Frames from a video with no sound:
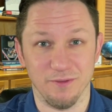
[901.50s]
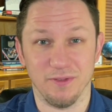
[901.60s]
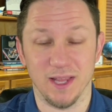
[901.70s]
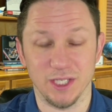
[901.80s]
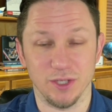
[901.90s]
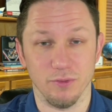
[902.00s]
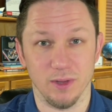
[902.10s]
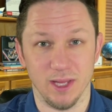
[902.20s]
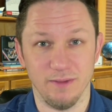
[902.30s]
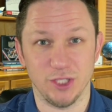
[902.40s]
inflation
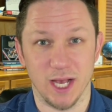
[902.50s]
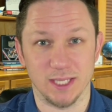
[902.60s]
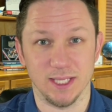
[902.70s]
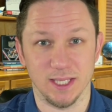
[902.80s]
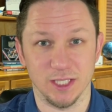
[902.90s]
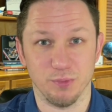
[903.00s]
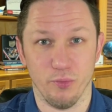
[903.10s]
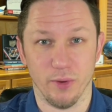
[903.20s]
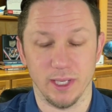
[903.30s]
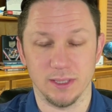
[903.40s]
relief checks at this
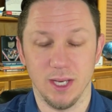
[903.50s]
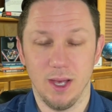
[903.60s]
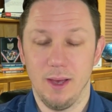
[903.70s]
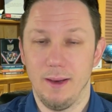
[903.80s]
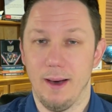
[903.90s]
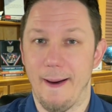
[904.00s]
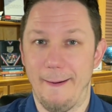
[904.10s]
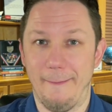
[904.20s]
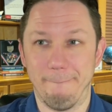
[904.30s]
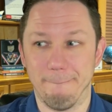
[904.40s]
point.
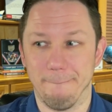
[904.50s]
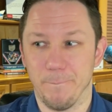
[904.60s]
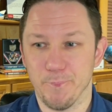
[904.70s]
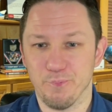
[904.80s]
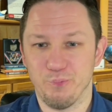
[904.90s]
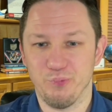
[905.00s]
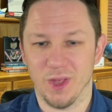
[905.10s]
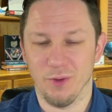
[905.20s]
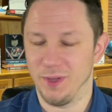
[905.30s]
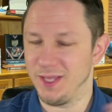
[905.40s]
Um,
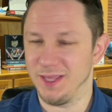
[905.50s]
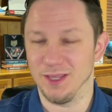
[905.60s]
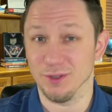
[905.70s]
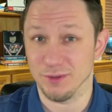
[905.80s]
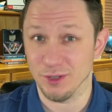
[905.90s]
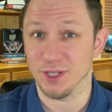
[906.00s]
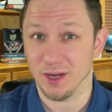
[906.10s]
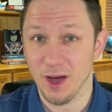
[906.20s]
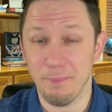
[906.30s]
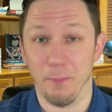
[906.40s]
really, there's a
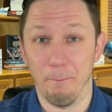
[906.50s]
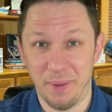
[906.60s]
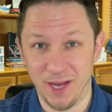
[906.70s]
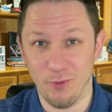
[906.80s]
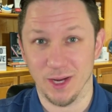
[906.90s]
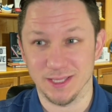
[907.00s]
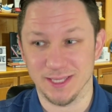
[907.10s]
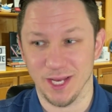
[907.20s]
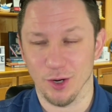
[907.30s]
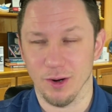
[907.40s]
couple big ones
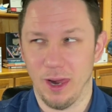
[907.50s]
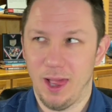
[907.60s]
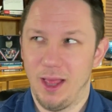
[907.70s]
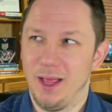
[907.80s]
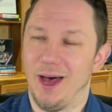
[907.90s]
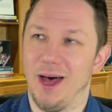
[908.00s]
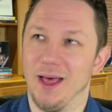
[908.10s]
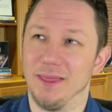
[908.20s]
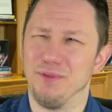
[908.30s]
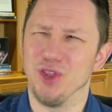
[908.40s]
here.
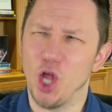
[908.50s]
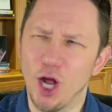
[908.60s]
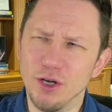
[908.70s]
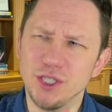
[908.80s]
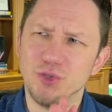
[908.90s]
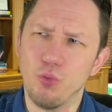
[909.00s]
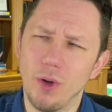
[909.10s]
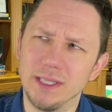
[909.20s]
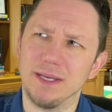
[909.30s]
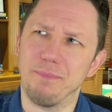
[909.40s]
Uh, the largest
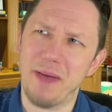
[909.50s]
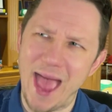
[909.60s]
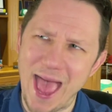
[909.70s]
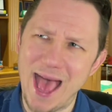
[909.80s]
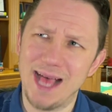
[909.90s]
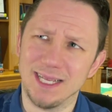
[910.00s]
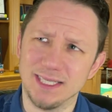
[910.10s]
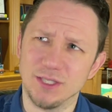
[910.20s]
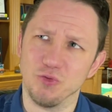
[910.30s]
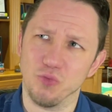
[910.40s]
one to
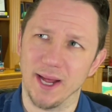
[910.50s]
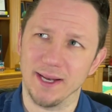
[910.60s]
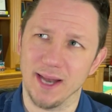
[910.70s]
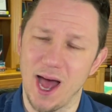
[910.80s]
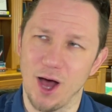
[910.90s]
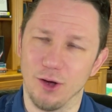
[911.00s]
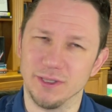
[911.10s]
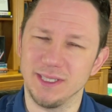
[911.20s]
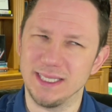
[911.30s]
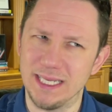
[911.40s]
pass right now
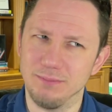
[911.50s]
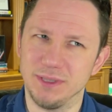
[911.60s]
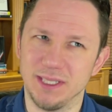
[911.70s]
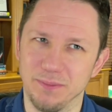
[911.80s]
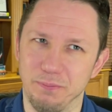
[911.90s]
seems to